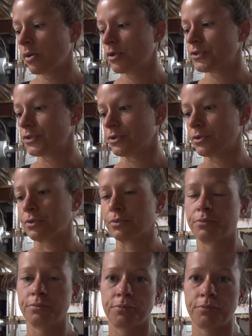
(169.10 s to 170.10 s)

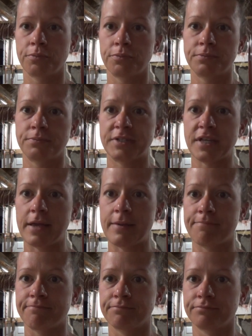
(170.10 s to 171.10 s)
So
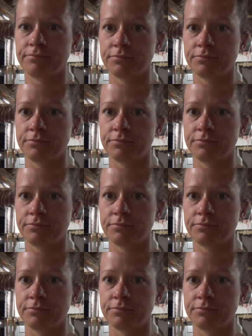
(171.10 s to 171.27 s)
same